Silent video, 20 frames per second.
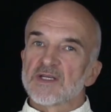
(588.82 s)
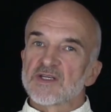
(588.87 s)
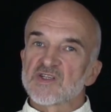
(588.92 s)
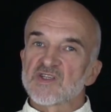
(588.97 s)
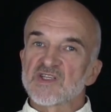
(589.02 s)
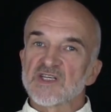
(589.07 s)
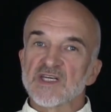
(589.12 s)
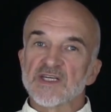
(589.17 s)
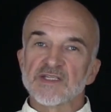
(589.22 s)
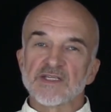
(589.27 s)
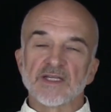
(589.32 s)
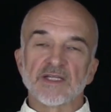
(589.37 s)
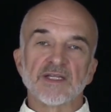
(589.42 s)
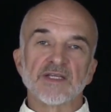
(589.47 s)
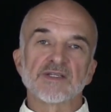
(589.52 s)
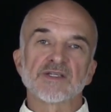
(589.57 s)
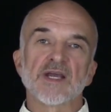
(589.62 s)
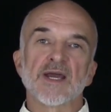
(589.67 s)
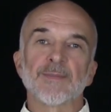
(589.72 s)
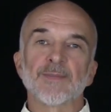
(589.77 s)
Seizing
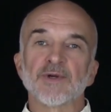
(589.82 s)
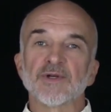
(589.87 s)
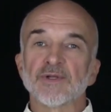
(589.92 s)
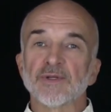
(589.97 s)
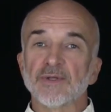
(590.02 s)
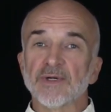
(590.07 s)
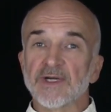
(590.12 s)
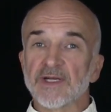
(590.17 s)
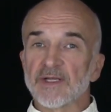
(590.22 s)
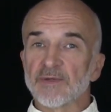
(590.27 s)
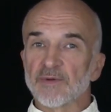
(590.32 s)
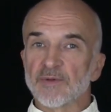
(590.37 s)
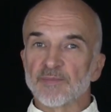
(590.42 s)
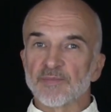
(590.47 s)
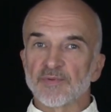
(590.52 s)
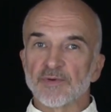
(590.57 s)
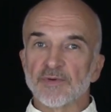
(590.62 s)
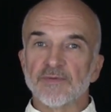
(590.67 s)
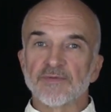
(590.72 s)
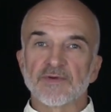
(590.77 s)
this opportunity
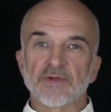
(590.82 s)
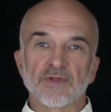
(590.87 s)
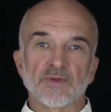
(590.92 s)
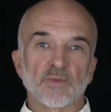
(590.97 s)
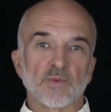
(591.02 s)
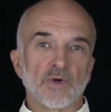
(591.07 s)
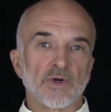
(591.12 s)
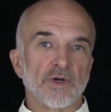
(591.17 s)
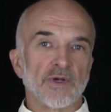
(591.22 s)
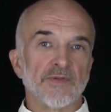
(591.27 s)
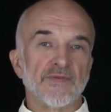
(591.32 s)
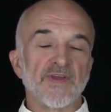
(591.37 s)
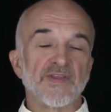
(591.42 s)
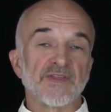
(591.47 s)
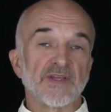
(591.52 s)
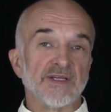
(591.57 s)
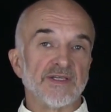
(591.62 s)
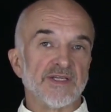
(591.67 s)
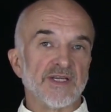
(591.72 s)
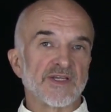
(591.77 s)
would prove to the world
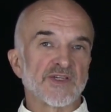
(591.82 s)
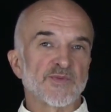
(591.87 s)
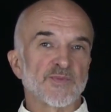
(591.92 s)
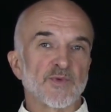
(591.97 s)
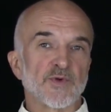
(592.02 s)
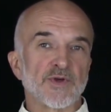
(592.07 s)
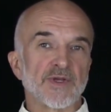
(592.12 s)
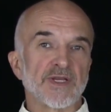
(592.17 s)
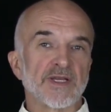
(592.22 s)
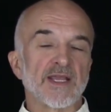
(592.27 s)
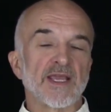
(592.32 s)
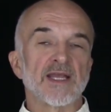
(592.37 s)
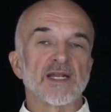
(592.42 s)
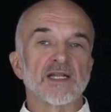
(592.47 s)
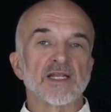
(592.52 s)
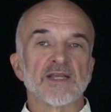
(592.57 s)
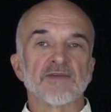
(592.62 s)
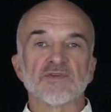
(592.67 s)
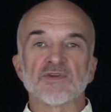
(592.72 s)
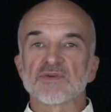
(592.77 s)
that the disparate
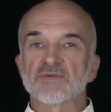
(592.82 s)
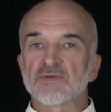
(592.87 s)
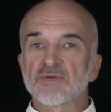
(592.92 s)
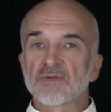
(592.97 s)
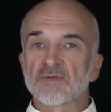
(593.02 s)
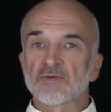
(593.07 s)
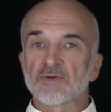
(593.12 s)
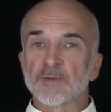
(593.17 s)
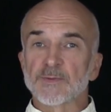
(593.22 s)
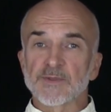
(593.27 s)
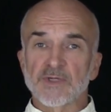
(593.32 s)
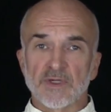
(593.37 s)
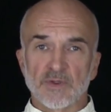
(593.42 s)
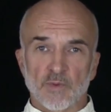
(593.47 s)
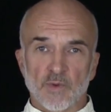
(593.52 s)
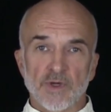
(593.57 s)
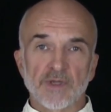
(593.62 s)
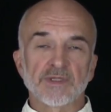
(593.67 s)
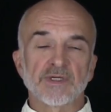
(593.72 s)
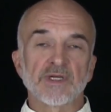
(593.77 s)
9/11 truth groups
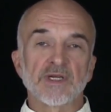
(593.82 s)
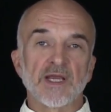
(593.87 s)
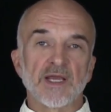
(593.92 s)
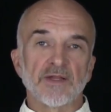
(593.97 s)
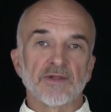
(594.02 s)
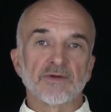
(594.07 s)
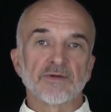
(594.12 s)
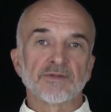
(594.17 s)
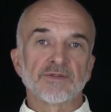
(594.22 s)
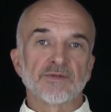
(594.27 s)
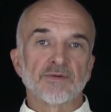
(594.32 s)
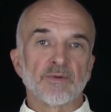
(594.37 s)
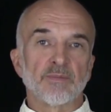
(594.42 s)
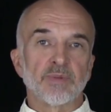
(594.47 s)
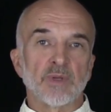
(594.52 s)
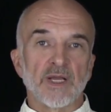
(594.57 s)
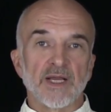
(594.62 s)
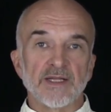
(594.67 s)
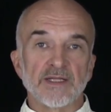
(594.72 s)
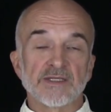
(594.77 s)
can work together to
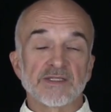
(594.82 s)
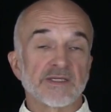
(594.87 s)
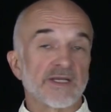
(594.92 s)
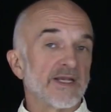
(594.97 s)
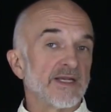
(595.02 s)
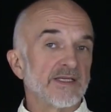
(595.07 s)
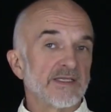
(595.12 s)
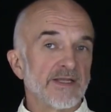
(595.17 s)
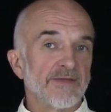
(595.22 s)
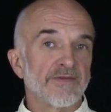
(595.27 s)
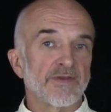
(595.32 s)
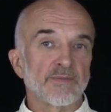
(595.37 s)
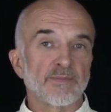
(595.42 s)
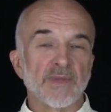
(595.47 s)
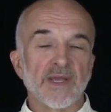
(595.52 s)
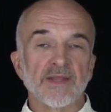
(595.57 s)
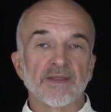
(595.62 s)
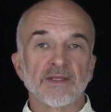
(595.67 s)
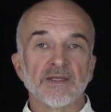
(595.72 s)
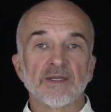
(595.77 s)
apply the scientific
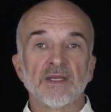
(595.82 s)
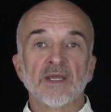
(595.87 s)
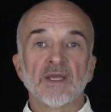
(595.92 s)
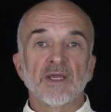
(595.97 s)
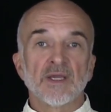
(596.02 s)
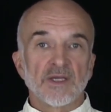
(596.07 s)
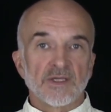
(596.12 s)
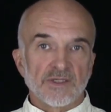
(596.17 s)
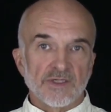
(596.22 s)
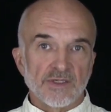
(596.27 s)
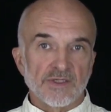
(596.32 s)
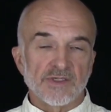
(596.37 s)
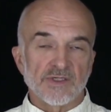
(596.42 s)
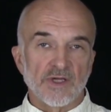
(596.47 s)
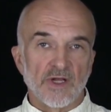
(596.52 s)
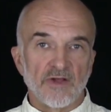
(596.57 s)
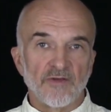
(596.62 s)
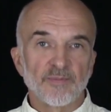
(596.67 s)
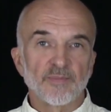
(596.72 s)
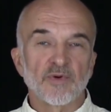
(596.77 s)
method to
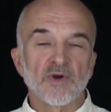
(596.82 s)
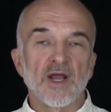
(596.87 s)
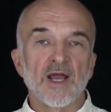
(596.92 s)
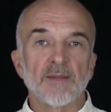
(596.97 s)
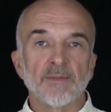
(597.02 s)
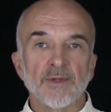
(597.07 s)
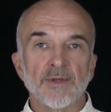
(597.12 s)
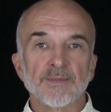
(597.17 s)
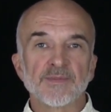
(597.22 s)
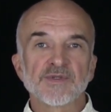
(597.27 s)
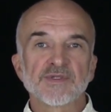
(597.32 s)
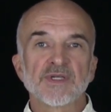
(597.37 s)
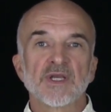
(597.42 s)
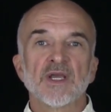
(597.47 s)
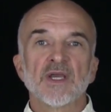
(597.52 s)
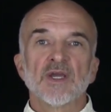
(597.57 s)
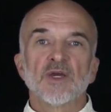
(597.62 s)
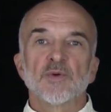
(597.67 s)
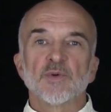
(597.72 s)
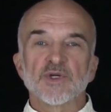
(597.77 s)
solve problems,
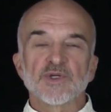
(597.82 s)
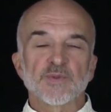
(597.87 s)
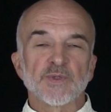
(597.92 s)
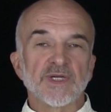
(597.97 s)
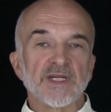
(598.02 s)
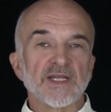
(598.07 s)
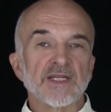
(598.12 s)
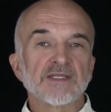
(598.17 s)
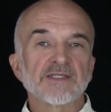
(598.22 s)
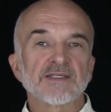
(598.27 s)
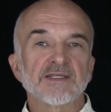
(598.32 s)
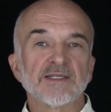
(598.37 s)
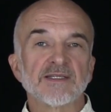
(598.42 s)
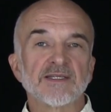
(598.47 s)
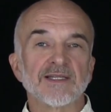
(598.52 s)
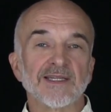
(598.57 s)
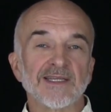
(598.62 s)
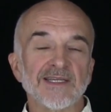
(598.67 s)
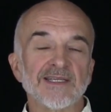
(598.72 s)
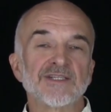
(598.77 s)
which would
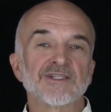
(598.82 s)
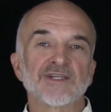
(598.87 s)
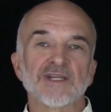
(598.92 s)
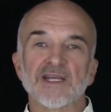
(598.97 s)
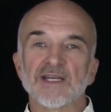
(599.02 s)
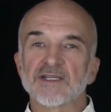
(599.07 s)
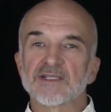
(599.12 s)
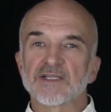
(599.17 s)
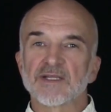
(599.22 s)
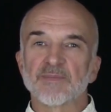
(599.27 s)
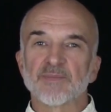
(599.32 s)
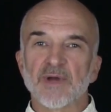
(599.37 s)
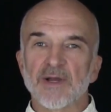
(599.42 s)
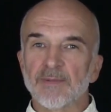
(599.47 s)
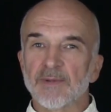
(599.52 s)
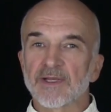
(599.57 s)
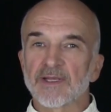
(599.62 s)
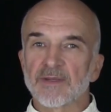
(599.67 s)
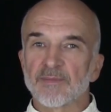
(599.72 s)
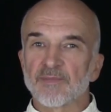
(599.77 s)
instantly change the
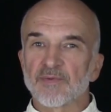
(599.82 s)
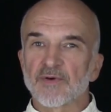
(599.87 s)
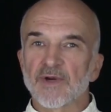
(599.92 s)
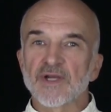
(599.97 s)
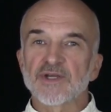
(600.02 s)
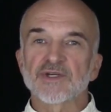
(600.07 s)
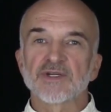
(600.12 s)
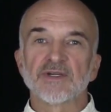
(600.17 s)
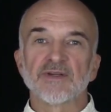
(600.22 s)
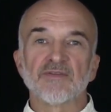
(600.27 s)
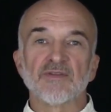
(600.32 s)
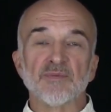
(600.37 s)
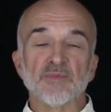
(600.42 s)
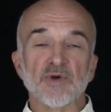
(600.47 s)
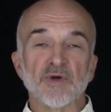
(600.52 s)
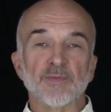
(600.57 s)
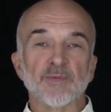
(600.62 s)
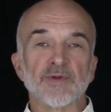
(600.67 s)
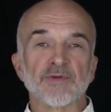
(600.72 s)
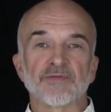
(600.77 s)
public impression of the
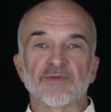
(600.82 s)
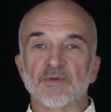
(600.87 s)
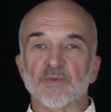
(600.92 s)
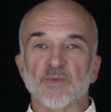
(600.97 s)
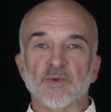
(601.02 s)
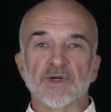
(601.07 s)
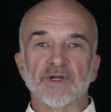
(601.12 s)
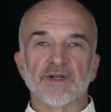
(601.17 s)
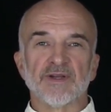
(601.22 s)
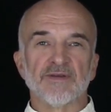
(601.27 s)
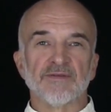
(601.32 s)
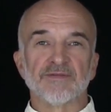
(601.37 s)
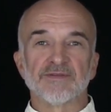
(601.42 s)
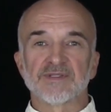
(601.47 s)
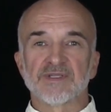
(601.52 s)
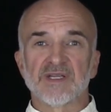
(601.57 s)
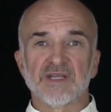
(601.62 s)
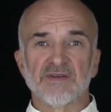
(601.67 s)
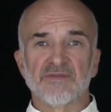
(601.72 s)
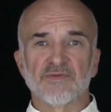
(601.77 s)
movement from one
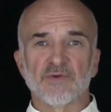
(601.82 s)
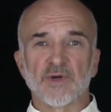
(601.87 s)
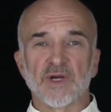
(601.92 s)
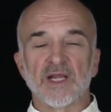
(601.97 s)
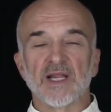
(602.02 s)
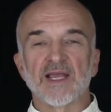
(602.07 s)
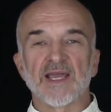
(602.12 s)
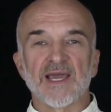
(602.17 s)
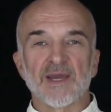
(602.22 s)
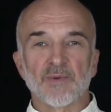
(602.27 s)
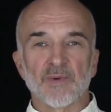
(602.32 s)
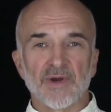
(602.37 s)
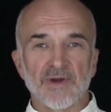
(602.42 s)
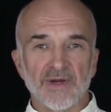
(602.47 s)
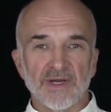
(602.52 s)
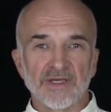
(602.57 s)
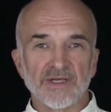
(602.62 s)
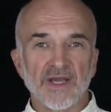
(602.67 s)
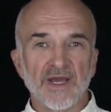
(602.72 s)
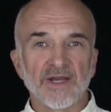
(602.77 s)
of tinfoil
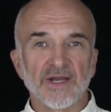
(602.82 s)
hat-wearing